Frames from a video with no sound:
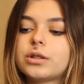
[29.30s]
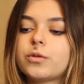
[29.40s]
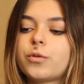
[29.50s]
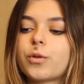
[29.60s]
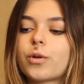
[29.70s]

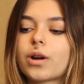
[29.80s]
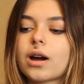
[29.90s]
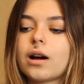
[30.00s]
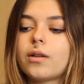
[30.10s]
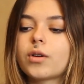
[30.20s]
for
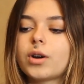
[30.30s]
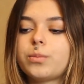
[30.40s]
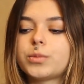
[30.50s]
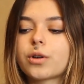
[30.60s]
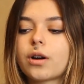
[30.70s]
how
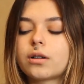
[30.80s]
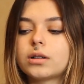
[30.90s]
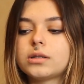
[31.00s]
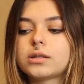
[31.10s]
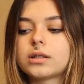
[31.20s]

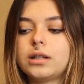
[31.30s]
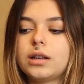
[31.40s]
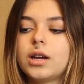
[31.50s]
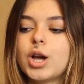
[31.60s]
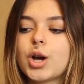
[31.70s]

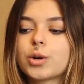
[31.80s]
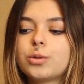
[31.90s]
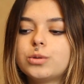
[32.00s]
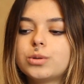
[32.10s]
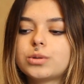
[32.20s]
cryptocurrency
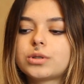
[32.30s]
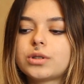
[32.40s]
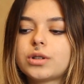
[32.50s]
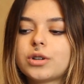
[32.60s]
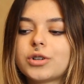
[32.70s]
could
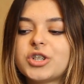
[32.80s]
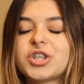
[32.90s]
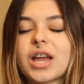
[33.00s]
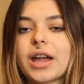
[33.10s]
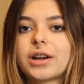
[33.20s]

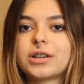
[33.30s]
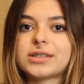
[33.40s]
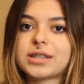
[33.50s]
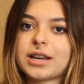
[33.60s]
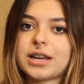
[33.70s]
reach
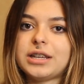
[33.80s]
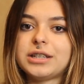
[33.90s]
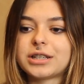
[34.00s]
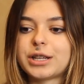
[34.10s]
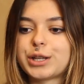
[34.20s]
the
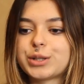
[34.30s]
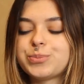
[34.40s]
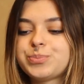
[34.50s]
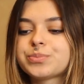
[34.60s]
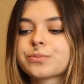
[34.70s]
internet.
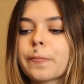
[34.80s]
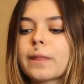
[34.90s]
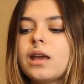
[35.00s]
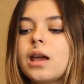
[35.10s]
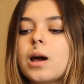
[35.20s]

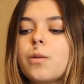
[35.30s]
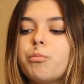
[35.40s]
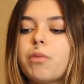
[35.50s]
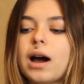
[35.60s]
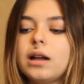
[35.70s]

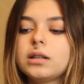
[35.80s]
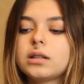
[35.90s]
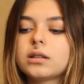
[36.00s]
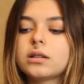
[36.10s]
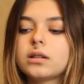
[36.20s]
But
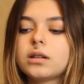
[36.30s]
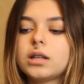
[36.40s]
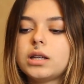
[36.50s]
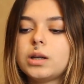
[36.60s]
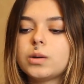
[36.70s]

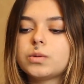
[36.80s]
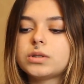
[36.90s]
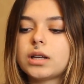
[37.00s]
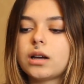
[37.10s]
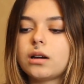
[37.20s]
use
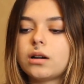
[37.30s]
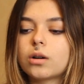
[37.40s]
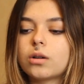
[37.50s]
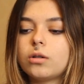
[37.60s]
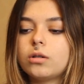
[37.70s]
the
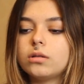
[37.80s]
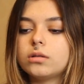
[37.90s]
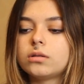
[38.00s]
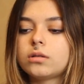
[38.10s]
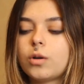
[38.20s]
goal
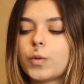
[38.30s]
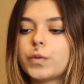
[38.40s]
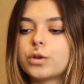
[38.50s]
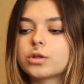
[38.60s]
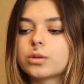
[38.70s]
of
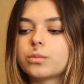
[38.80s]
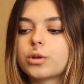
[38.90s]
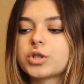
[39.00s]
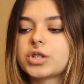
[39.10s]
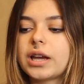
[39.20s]
using
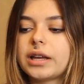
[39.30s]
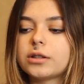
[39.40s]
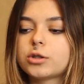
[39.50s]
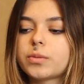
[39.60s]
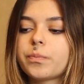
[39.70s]

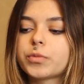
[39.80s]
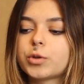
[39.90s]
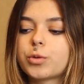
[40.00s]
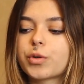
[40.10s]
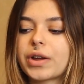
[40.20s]
blockchains to
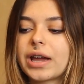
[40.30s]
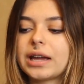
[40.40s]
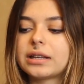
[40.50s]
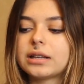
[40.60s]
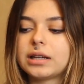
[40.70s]

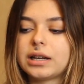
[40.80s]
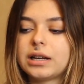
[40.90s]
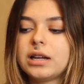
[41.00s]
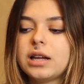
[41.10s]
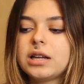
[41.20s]
create a
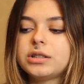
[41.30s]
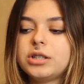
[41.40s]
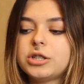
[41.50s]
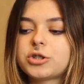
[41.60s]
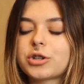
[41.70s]

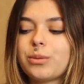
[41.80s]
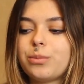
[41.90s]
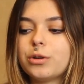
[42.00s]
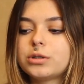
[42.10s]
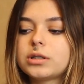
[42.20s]

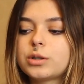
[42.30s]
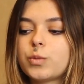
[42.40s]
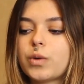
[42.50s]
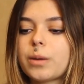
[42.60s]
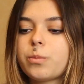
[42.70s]
distributed
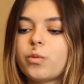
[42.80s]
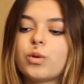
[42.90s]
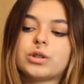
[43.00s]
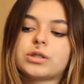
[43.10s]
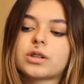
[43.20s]
web
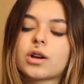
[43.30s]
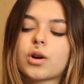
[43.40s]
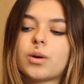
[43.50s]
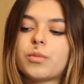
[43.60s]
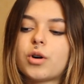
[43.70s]
was
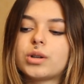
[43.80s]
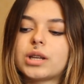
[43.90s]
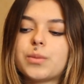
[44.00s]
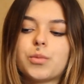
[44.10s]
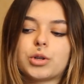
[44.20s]
common
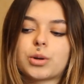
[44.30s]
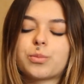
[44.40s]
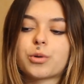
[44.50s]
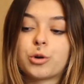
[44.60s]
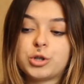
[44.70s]
among
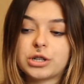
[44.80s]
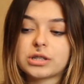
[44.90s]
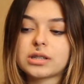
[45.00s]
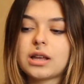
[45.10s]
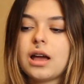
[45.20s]

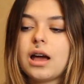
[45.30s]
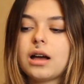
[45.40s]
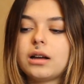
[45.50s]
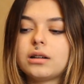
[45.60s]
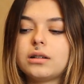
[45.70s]
projects
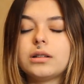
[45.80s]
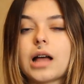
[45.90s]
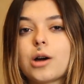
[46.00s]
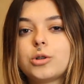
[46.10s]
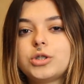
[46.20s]

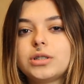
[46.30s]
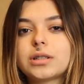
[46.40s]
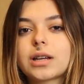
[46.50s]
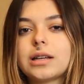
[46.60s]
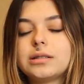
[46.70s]

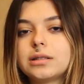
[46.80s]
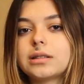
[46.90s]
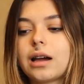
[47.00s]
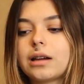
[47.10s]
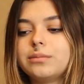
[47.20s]
launching at the
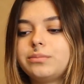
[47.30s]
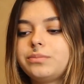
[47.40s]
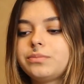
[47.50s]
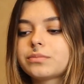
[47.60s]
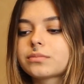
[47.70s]
time.
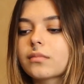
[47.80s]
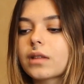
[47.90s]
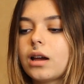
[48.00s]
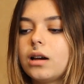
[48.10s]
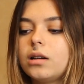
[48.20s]

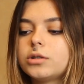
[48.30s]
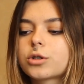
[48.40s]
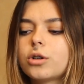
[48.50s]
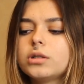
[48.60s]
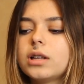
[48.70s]

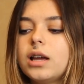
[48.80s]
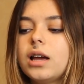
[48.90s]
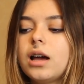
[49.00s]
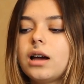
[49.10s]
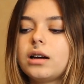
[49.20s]
Tron
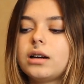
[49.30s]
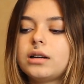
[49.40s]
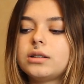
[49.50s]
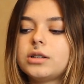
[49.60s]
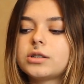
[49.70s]

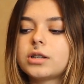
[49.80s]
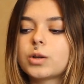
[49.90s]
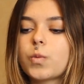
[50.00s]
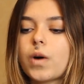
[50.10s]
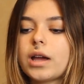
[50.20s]

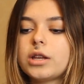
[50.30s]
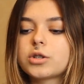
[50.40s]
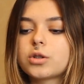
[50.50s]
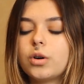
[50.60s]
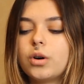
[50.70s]

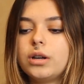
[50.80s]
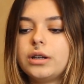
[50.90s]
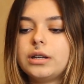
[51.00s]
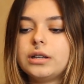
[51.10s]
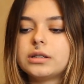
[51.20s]
distinguished
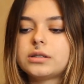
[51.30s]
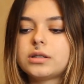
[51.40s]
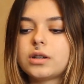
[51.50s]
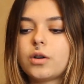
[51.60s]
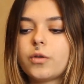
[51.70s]

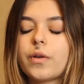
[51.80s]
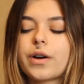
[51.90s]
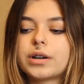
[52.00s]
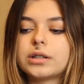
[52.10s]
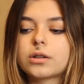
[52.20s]
its
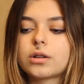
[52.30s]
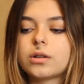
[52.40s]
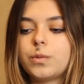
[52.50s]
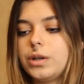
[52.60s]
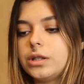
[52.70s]
offering
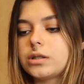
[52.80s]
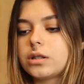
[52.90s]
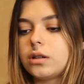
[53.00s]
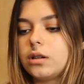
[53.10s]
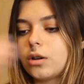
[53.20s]

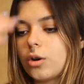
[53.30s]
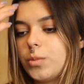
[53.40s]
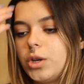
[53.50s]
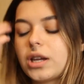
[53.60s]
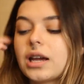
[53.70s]
with
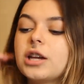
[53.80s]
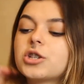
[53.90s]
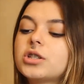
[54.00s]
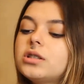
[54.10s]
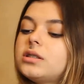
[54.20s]

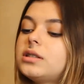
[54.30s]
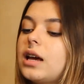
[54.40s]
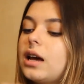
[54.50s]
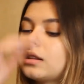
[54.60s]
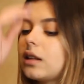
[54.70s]
communications
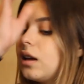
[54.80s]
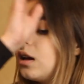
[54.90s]
that